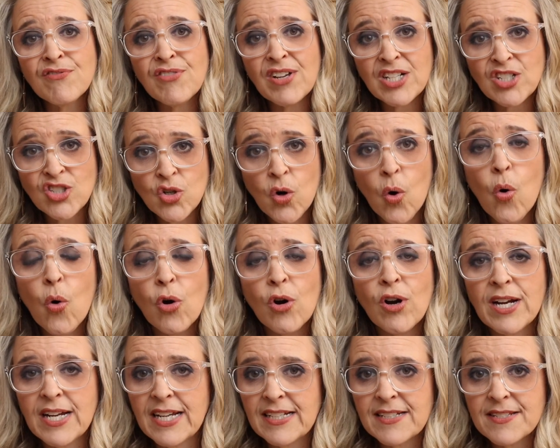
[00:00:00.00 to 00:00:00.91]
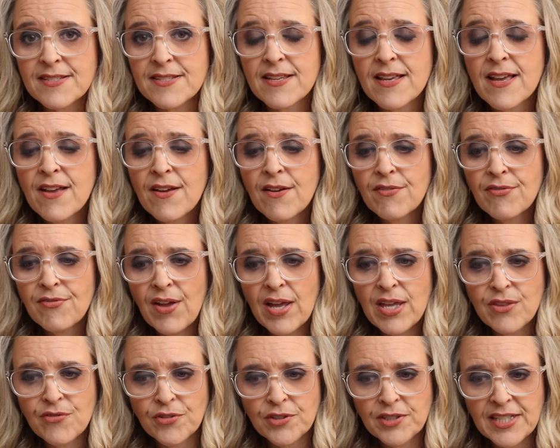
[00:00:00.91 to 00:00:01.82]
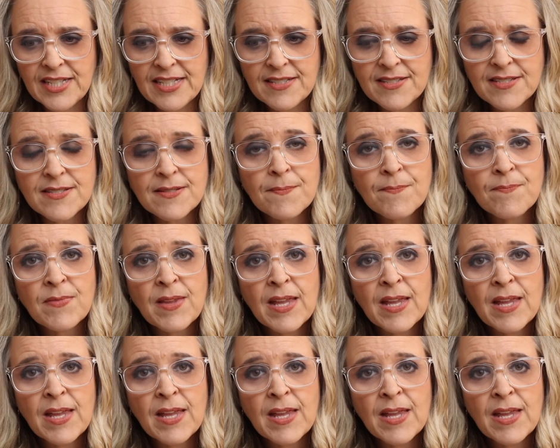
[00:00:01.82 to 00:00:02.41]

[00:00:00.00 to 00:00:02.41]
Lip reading: victorious faithfulness.